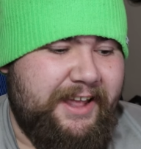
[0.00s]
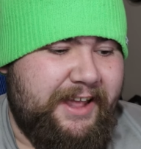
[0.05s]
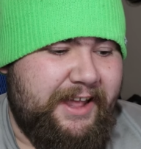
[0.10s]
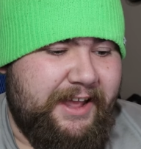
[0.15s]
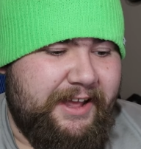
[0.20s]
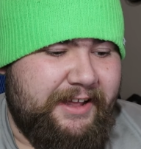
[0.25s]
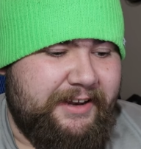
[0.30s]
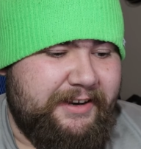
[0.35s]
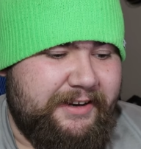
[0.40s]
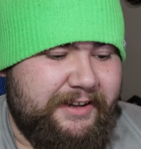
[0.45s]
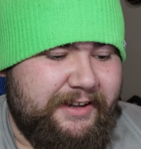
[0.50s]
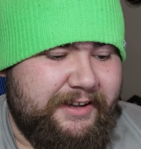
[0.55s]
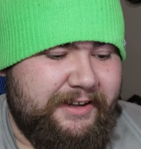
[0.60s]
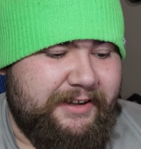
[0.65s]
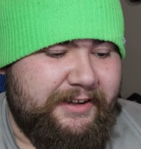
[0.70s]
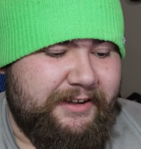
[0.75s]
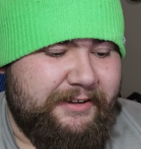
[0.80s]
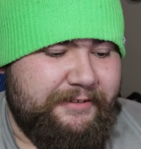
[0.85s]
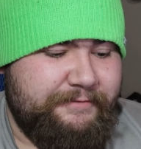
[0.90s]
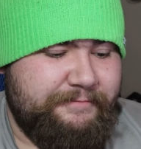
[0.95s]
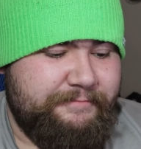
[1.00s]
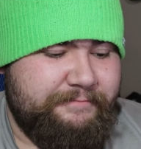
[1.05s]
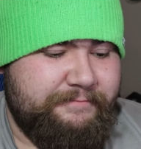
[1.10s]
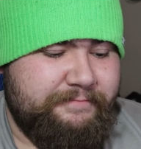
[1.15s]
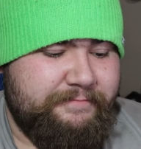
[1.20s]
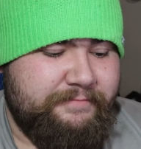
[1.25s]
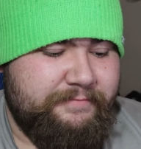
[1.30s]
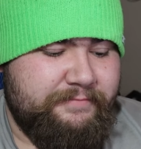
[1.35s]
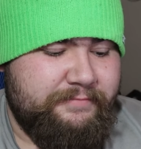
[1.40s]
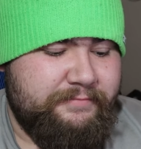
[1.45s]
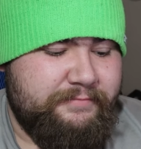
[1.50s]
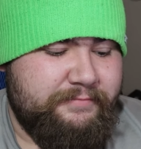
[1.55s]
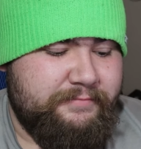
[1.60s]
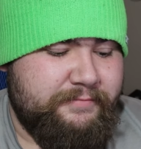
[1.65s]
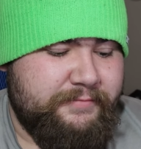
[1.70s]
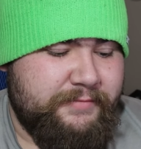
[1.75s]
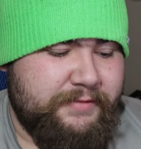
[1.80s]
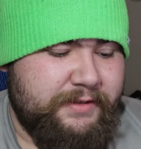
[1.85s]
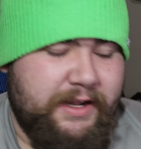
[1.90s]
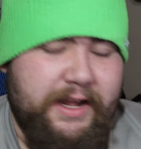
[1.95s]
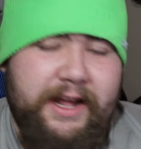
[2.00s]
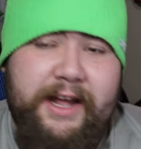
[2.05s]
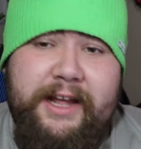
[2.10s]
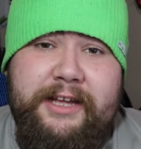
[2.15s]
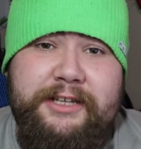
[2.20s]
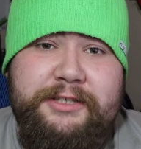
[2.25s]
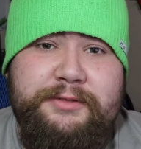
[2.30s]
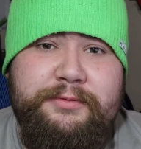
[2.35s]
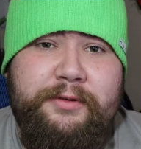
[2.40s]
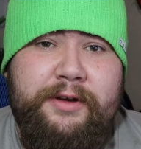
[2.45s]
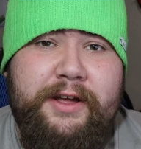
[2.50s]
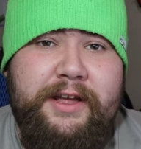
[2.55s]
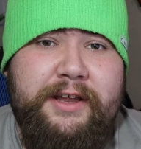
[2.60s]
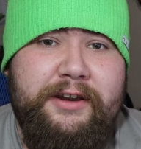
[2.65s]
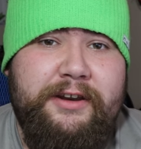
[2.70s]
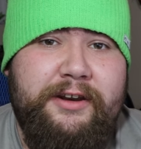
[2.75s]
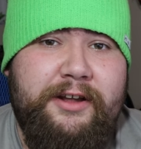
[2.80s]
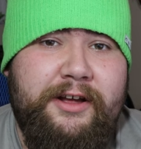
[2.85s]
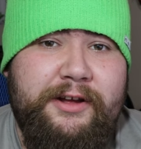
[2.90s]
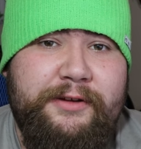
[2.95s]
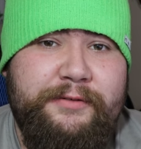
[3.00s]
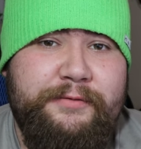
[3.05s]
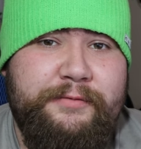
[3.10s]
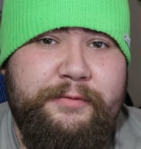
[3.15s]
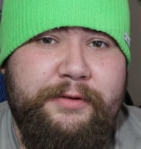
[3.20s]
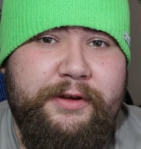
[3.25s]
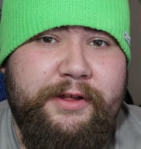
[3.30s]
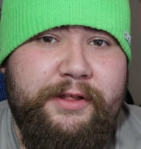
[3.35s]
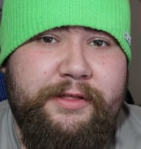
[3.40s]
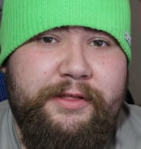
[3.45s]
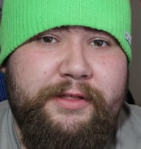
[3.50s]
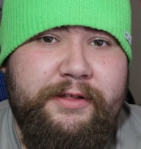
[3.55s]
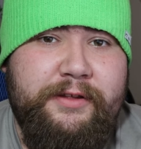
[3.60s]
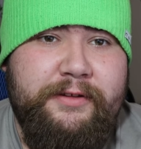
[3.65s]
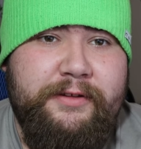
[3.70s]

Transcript: and, uh, guess we'll end it off with